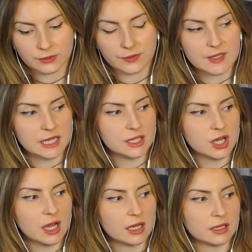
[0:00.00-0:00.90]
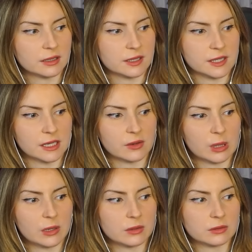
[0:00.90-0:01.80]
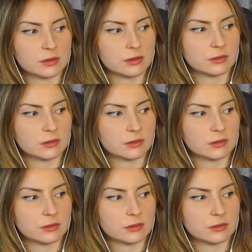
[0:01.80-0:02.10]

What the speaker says: Visiting Chuck. Let's see how it goes.